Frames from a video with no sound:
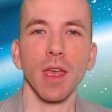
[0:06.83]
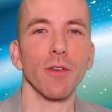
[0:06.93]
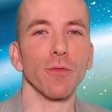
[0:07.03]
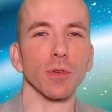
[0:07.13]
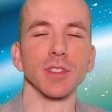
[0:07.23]

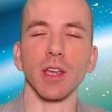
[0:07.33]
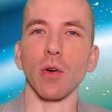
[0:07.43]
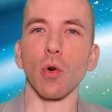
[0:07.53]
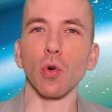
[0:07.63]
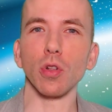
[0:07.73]

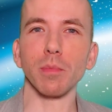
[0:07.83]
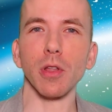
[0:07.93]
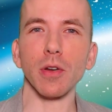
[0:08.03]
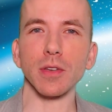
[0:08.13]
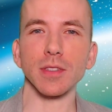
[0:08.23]
forcing all
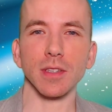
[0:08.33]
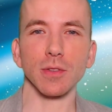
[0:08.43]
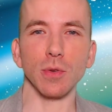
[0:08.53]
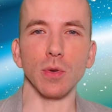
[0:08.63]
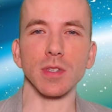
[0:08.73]
blocks
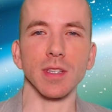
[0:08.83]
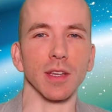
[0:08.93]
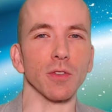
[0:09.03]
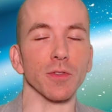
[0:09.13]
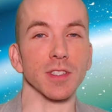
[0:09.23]
to
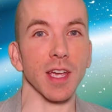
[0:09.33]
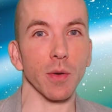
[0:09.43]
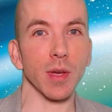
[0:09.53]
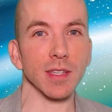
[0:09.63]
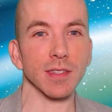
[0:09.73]
signal for
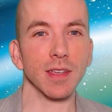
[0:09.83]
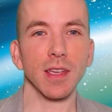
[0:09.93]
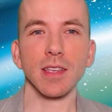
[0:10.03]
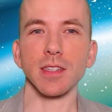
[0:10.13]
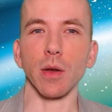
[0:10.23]
SegWit,
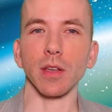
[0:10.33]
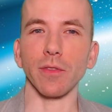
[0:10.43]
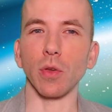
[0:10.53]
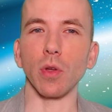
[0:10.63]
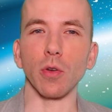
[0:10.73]
so I'll give
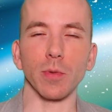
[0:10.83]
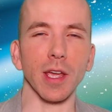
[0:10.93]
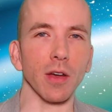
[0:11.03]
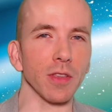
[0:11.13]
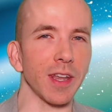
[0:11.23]
you an
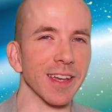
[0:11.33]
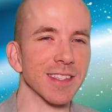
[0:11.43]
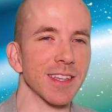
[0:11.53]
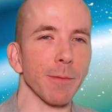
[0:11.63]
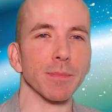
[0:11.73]
update on the next
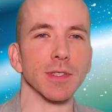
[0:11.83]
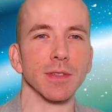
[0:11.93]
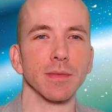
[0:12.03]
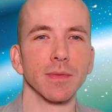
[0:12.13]
steps.